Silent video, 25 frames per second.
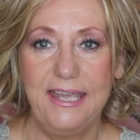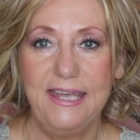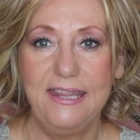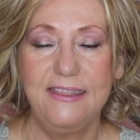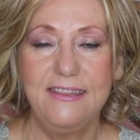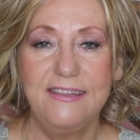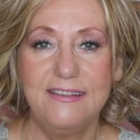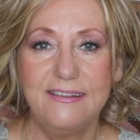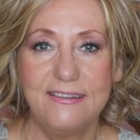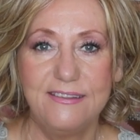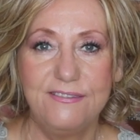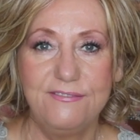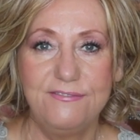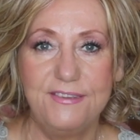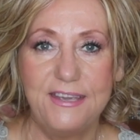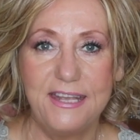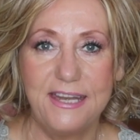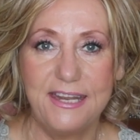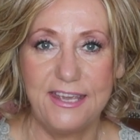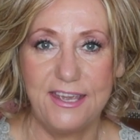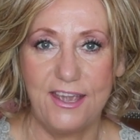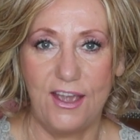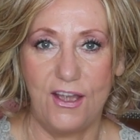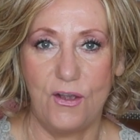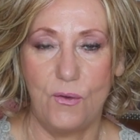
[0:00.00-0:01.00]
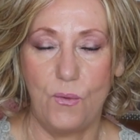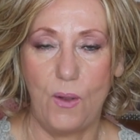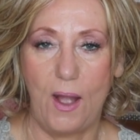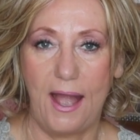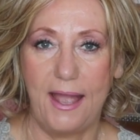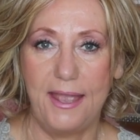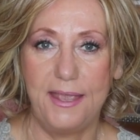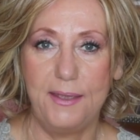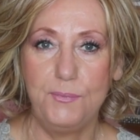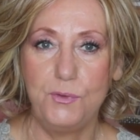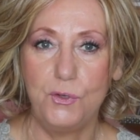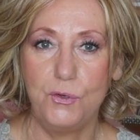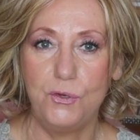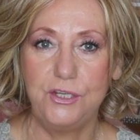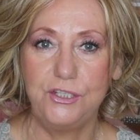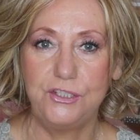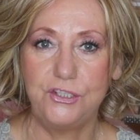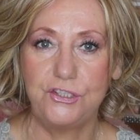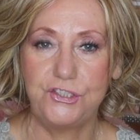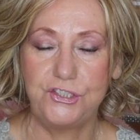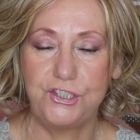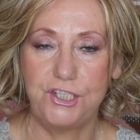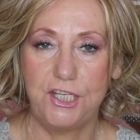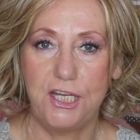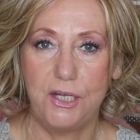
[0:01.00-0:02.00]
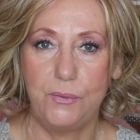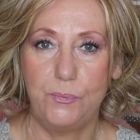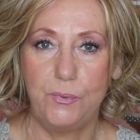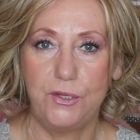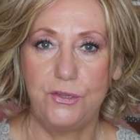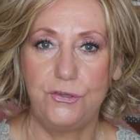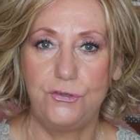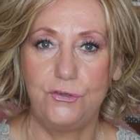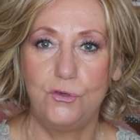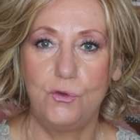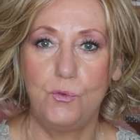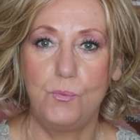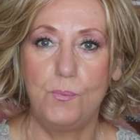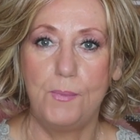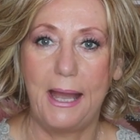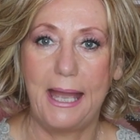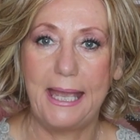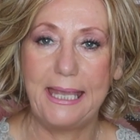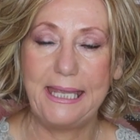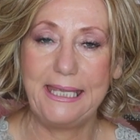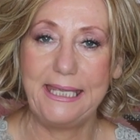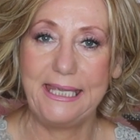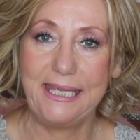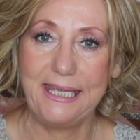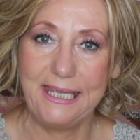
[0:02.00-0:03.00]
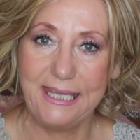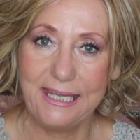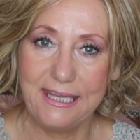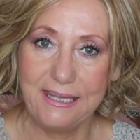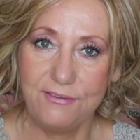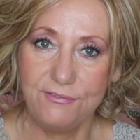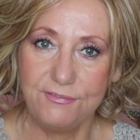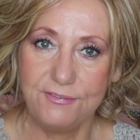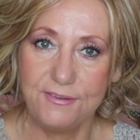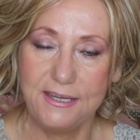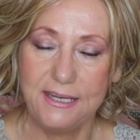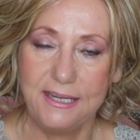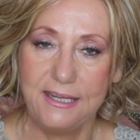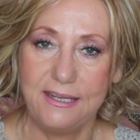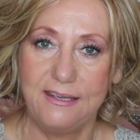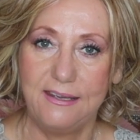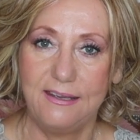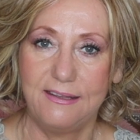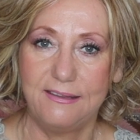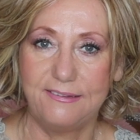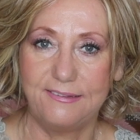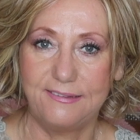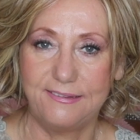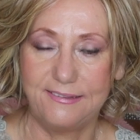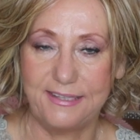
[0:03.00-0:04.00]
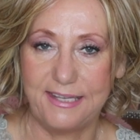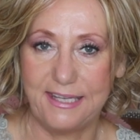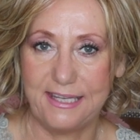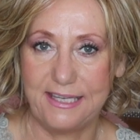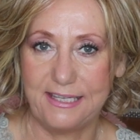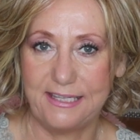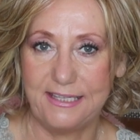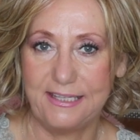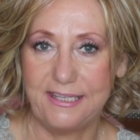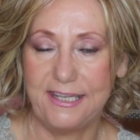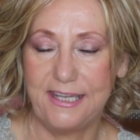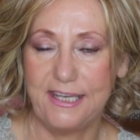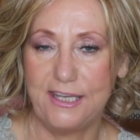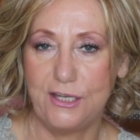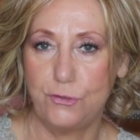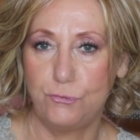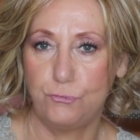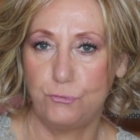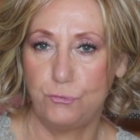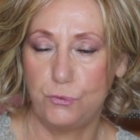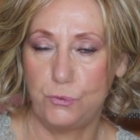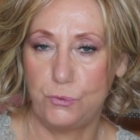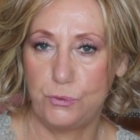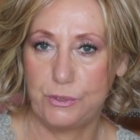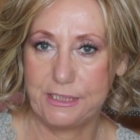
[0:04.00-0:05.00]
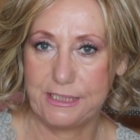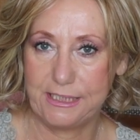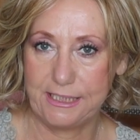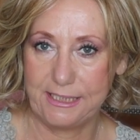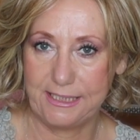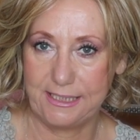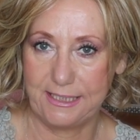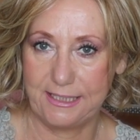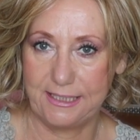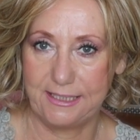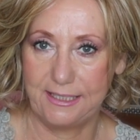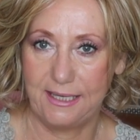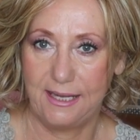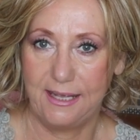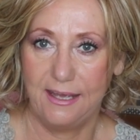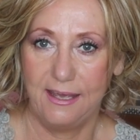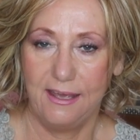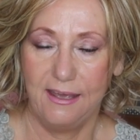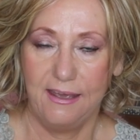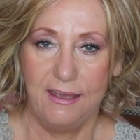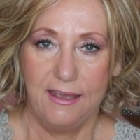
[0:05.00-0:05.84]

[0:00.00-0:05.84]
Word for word: In this video, I am going to share with you my evening skincare routine.